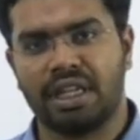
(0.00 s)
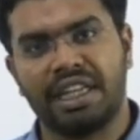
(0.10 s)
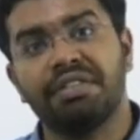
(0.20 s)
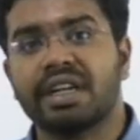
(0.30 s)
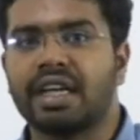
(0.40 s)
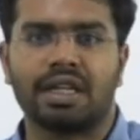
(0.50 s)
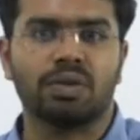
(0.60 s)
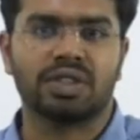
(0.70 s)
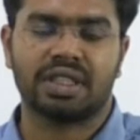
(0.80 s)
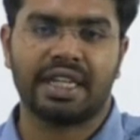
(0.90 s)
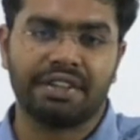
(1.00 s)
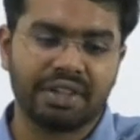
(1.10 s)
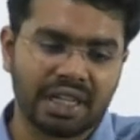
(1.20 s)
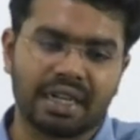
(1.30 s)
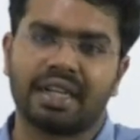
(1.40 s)
anyone can use it,
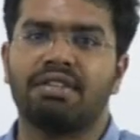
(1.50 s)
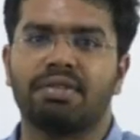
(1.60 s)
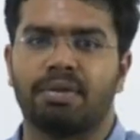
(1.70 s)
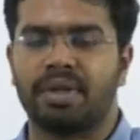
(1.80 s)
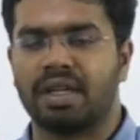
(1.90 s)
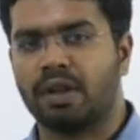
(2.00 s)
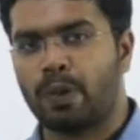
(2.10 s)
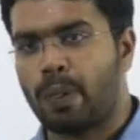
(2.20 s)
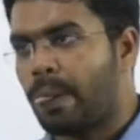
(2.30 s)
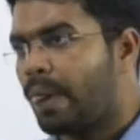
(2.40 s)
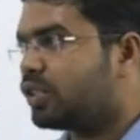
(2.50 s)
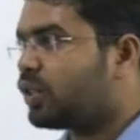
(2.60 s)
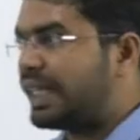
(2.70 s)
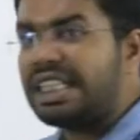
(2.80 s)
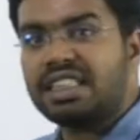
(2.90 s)
anyone can travel from there.
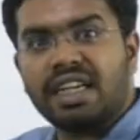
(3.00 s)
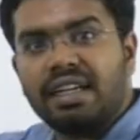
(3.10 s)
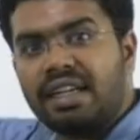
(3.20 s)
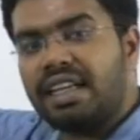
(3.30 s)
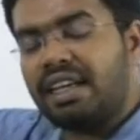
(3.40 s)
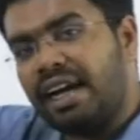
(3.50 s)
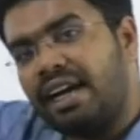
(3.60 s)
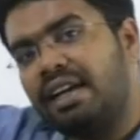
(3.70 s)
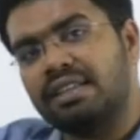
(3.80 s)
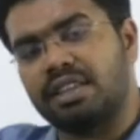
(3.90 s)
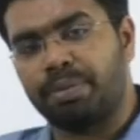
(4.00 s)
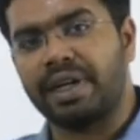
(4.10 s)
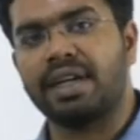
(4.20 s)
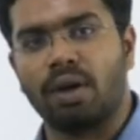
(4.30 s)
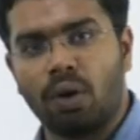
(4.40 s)
So each country had a
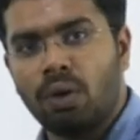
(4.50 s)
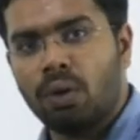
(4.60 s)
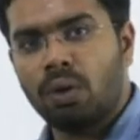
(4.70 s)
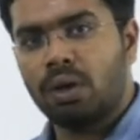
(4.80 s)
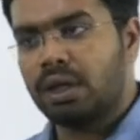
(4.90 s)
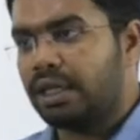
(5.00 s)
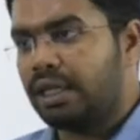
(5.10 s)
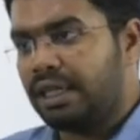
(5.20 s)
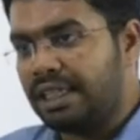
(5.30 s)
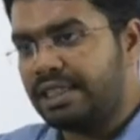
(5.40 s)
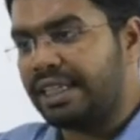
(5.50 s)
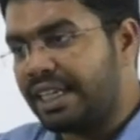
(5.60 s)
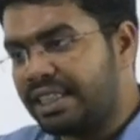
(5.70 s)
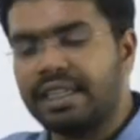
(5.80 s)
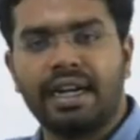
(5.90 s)
separate law, each
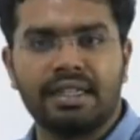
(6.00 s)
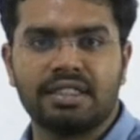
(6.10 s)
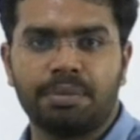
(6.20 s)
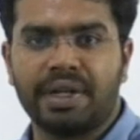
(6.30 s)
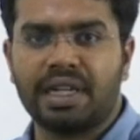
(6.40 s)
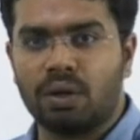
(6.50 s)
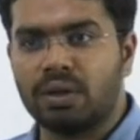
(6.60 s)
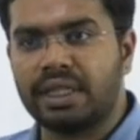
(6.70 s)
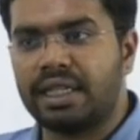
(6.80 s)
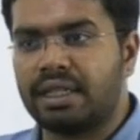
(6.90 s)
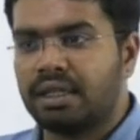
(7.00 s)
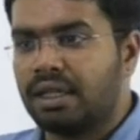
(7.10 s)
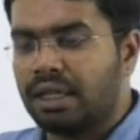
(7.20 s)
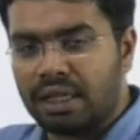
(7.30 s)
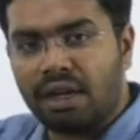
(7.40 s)
nation had a separate law that
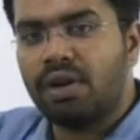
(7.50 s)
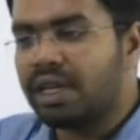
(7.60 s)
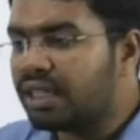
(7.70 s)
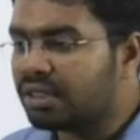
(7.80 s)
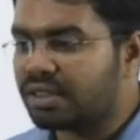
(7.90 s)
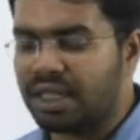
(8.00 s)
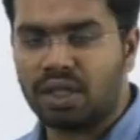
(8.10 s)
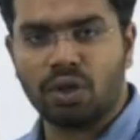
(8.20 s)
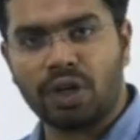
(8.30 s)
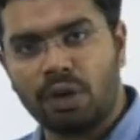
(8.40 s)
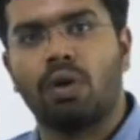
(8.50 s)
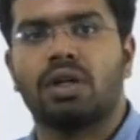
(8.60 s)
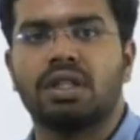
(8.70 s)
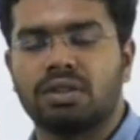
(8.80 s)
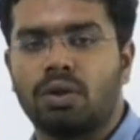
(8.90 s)
governed this territorial
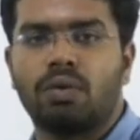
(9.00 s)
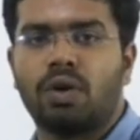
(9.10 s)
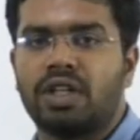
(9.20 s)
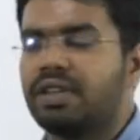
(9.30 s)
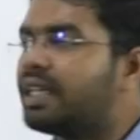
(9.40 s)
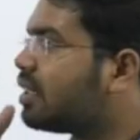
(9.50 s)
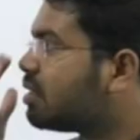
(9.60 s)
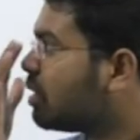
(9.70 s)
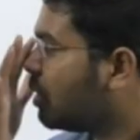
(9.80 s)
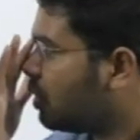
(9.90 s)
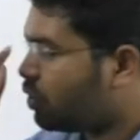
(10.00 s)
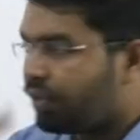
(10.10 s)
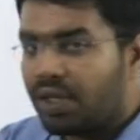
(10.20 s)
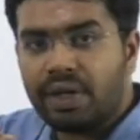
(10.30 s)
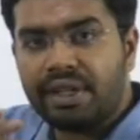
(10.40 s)
waters or whatever it is. So
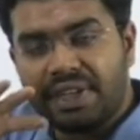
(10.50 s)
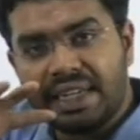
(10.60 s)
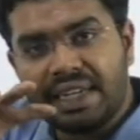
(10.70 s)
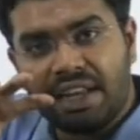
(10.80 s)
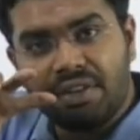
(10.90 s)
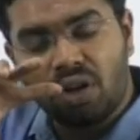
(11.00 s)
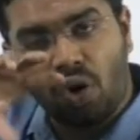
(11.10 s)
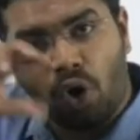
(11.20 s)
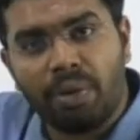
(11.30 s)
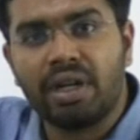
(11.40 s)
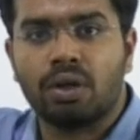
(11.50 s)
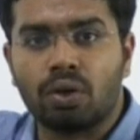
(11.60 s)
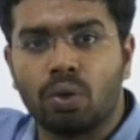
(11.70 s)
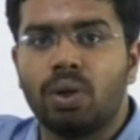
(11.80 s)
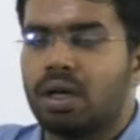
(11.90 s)
we didn't have a common
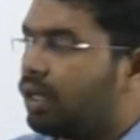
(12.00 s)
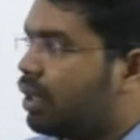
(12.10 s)
rule.